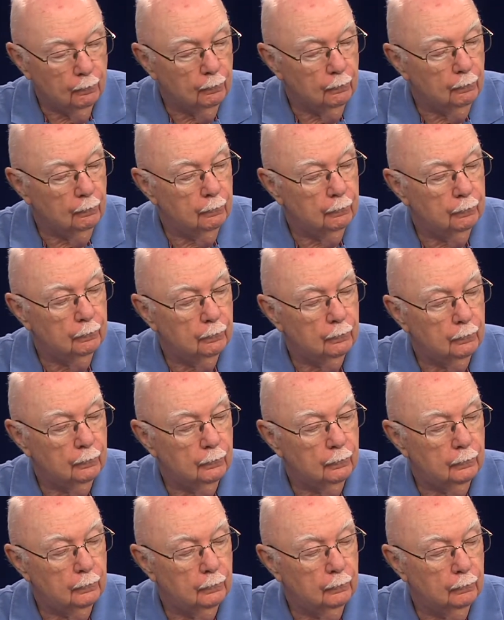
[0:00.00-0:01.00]
down now
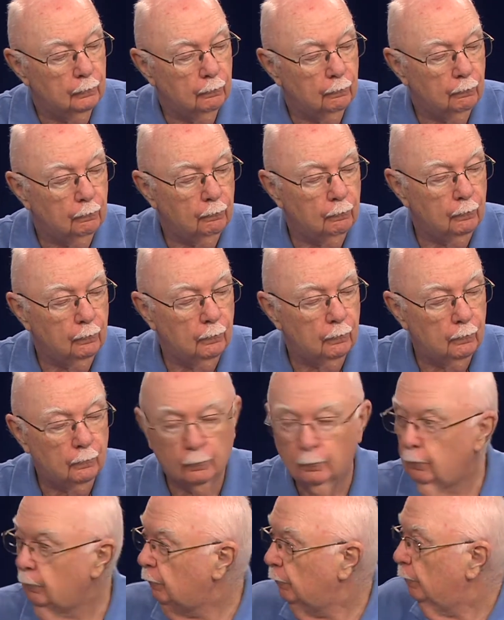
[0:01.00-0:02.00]
on that, or
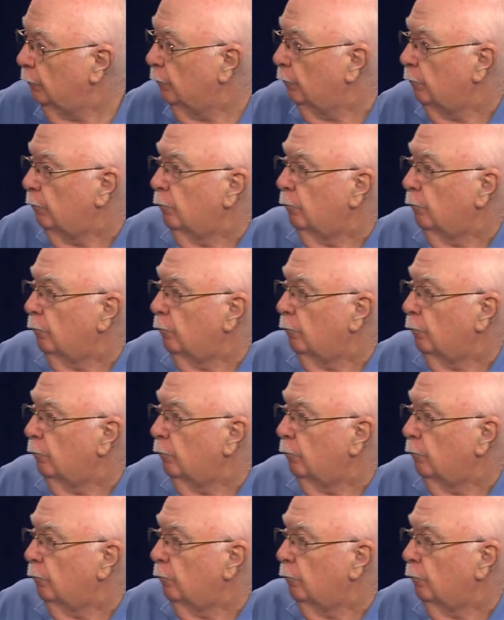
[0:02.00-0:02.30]
the, uh, the